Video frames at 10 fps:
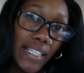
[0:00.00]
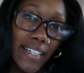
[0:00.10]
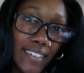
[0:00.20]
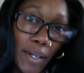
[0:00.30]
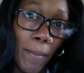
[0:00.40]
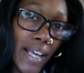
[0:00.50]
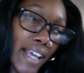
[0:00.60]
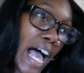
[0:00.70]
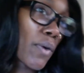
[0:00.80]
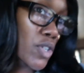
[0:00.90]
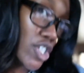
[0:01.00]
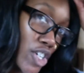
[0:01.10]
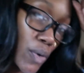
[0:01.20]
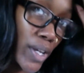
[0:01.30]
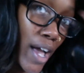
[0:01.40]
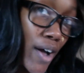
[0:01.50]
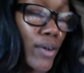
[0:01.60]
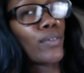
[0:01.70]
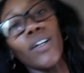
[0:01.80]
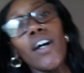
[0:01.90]
that on the bed, I will show
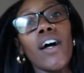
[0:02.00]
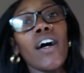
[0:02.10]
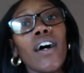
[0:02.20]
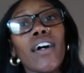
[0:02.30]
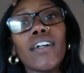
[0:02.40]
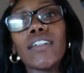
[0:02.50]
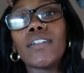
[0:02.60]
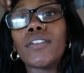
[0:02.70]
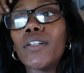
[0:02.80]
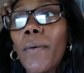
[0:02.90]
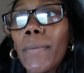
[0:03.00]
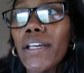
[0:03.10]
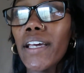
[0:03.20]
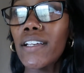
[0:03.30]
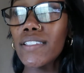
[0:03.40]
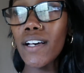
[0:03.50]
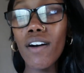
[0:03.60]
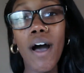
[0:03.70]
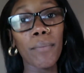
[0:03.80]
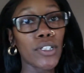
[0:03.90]
y'all. But yeah, so
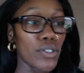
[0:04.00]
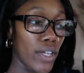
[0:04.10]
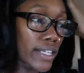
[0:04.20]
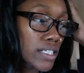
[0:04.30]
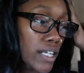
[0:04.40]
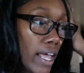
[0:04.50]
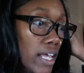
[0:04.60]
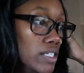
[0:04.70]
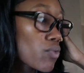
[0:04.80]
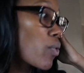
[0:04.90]
I'm gonna do that today as